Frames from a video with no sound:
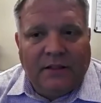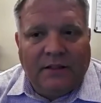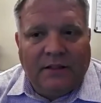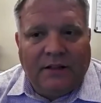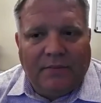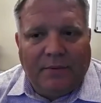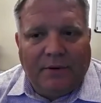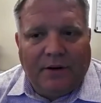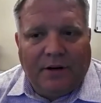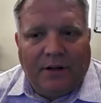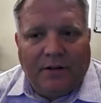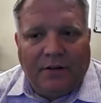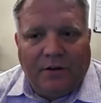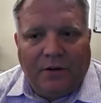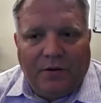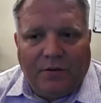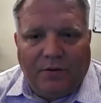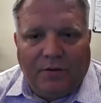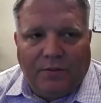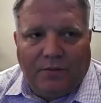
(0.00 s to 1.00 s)
They've been on
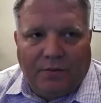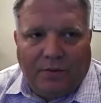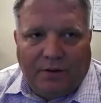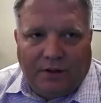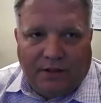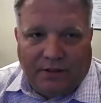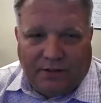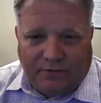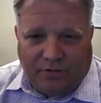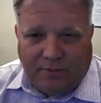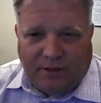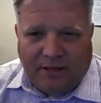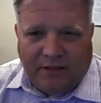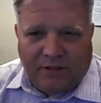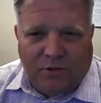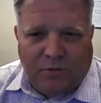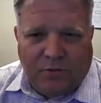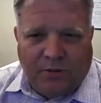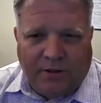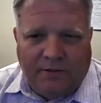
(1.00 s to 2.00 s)
loan with us for
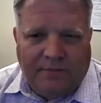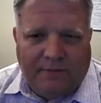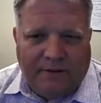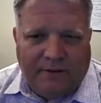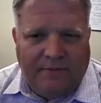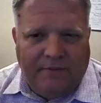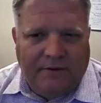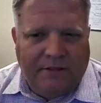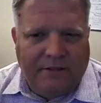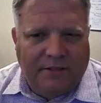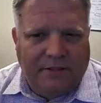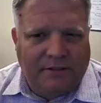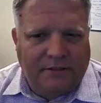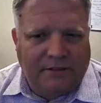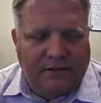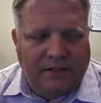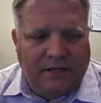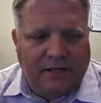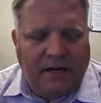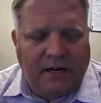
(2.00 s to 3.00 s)
about 25
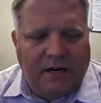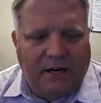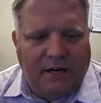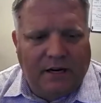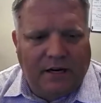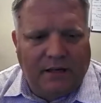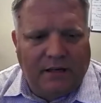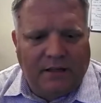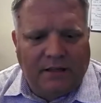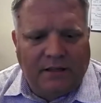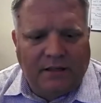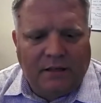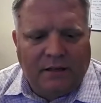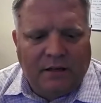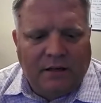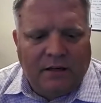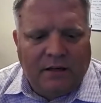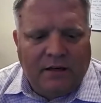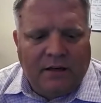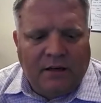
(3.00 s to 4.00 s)
years, and
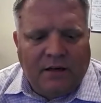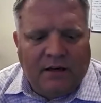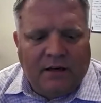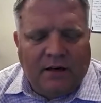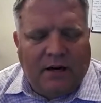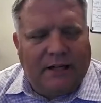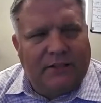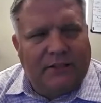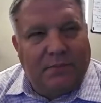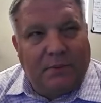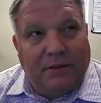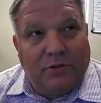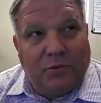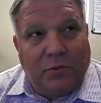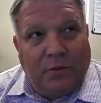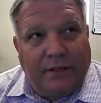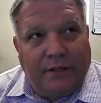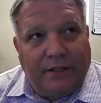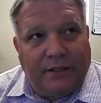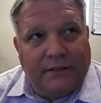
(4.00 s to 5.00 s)
actually about
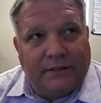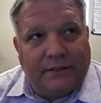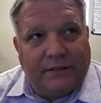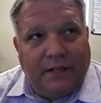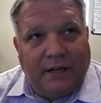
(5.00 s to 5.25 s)
20 years.